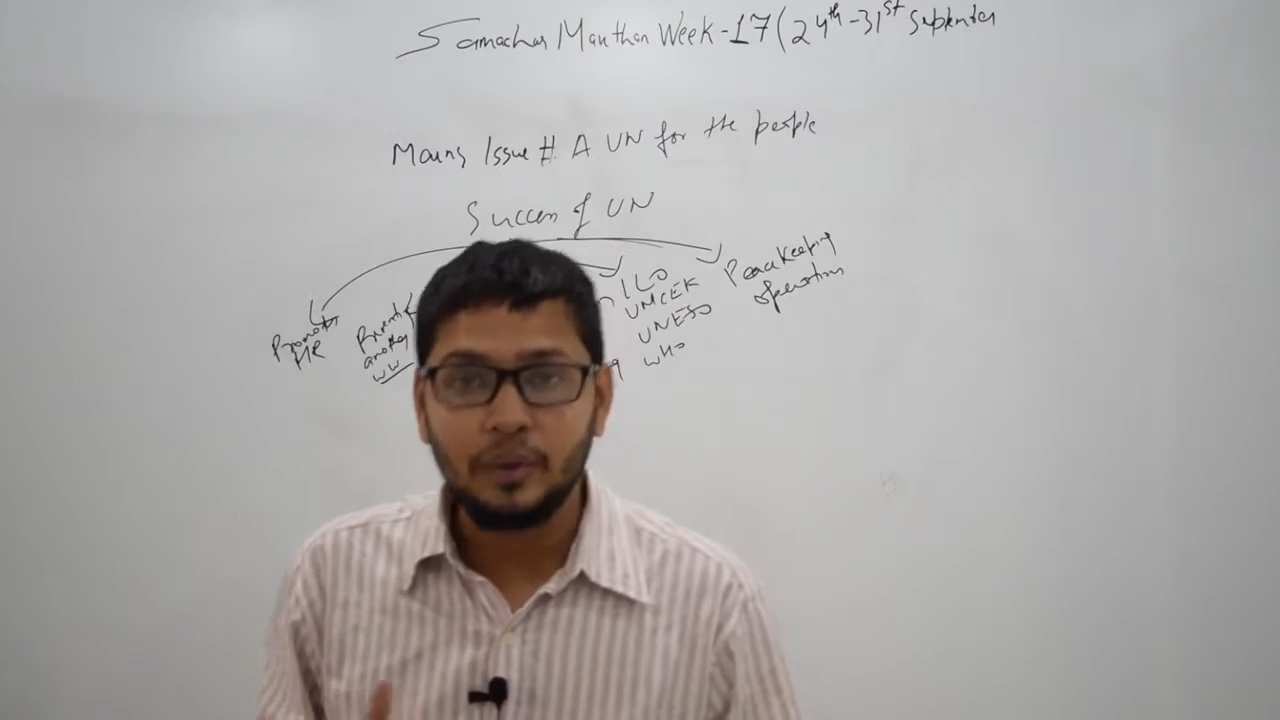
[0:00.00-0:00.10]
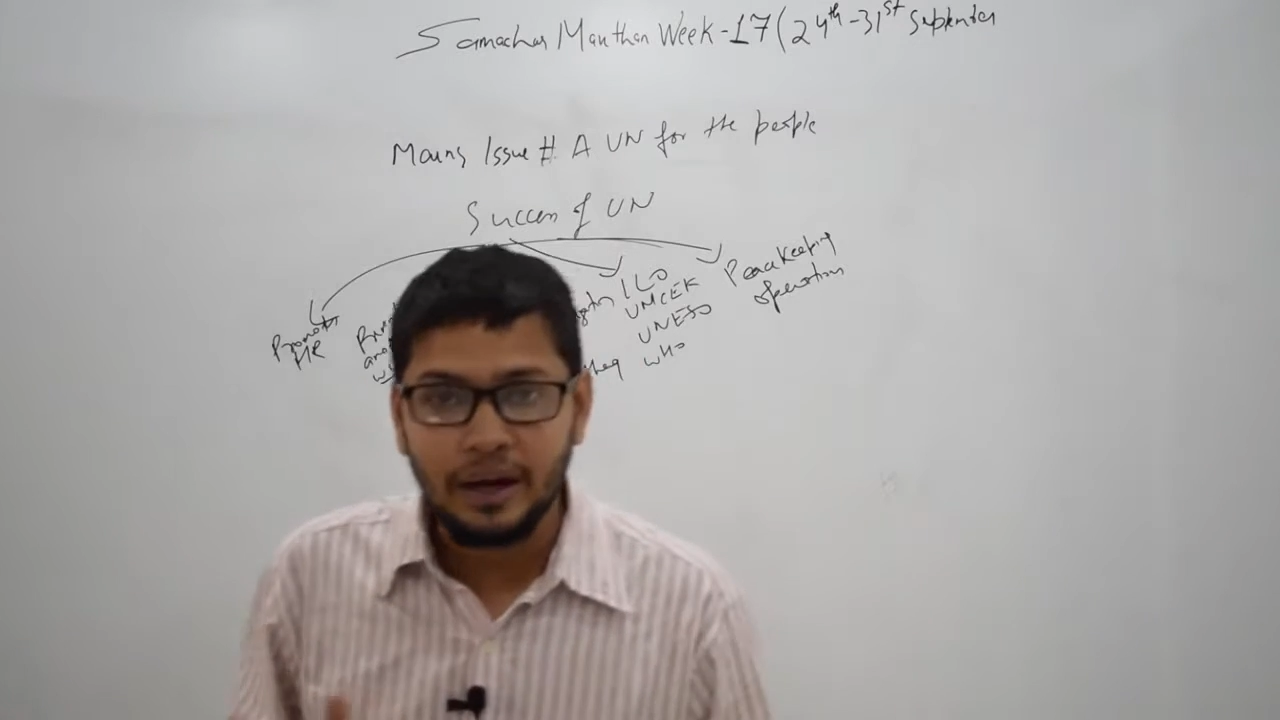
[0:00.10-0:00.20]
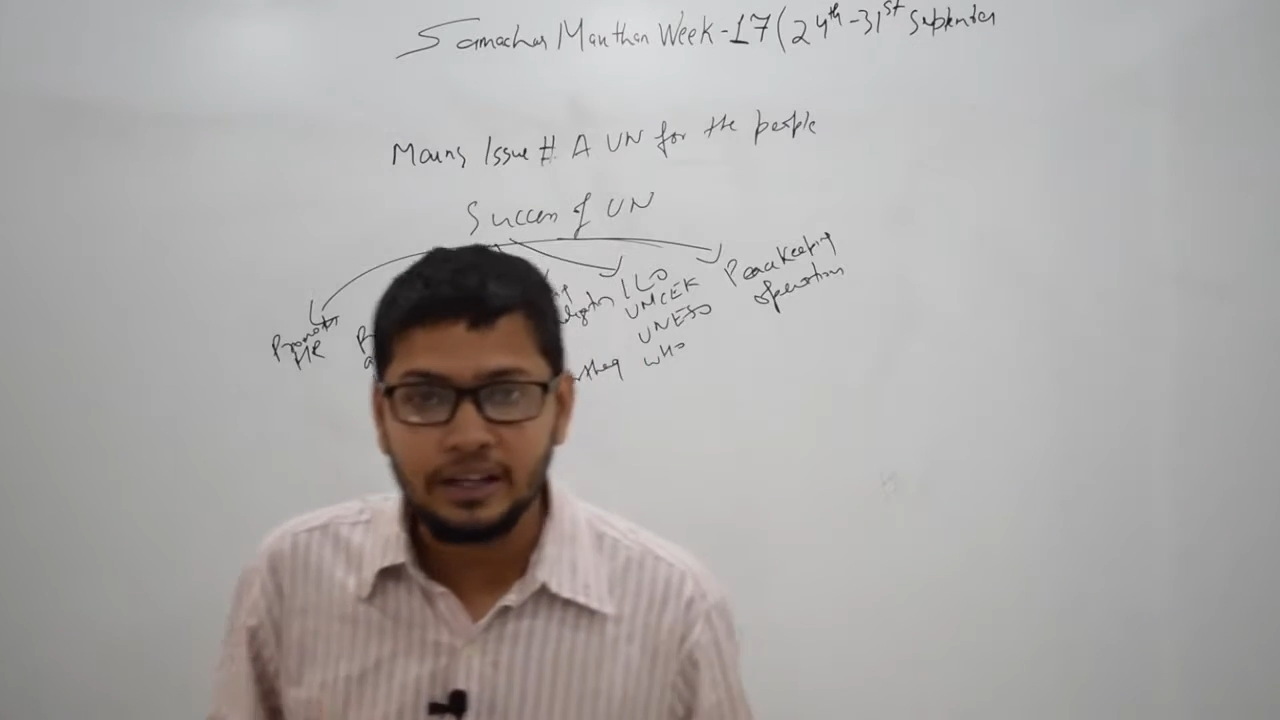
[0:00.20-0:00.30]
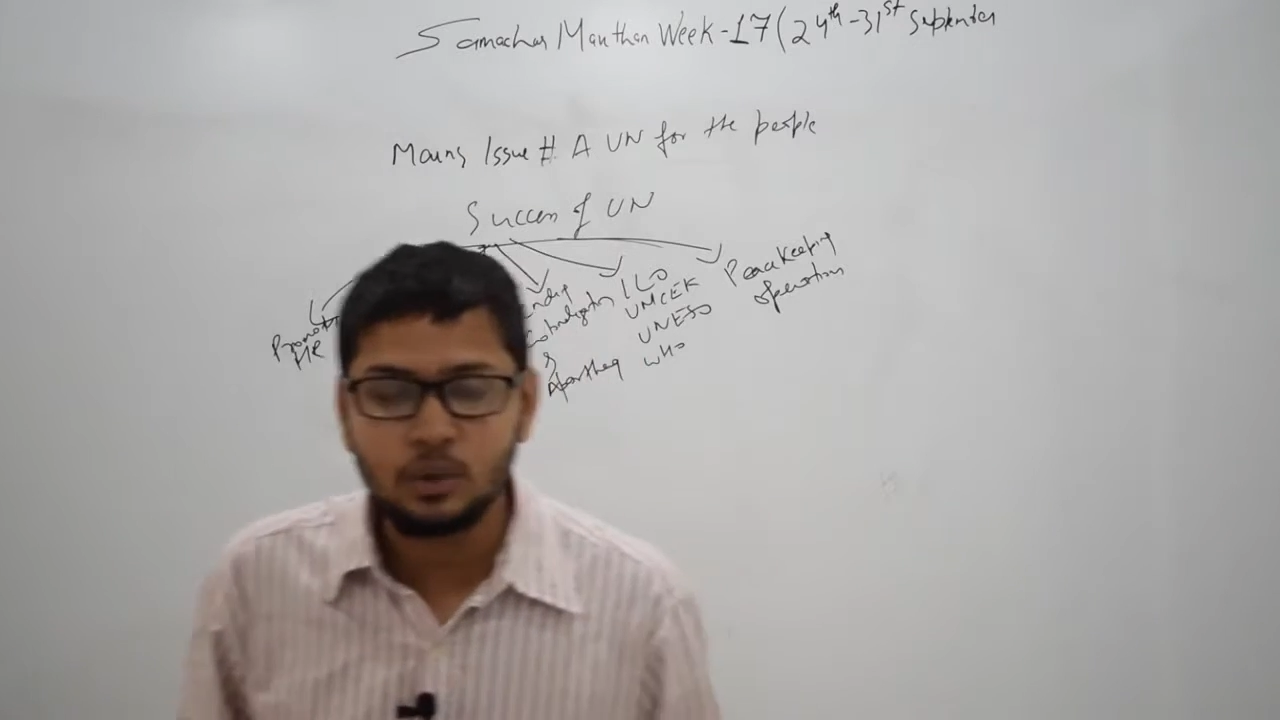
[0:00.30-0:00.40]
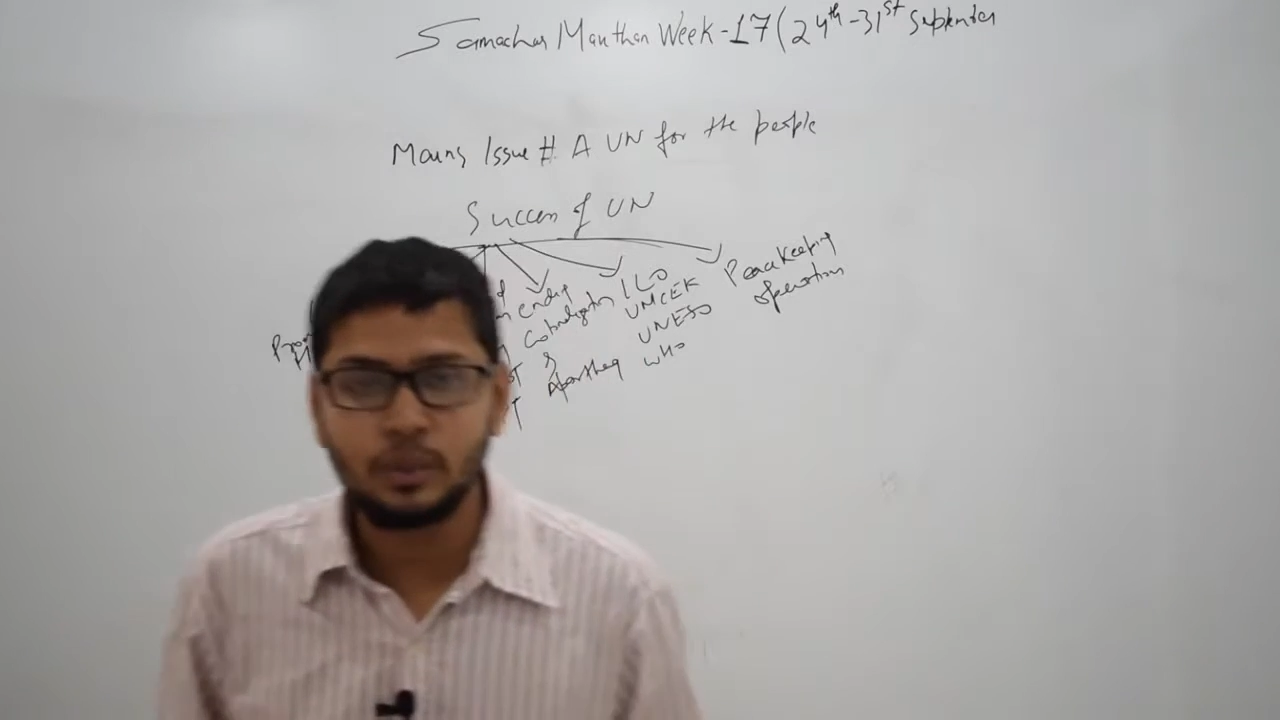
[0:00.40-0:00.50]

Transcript: rights,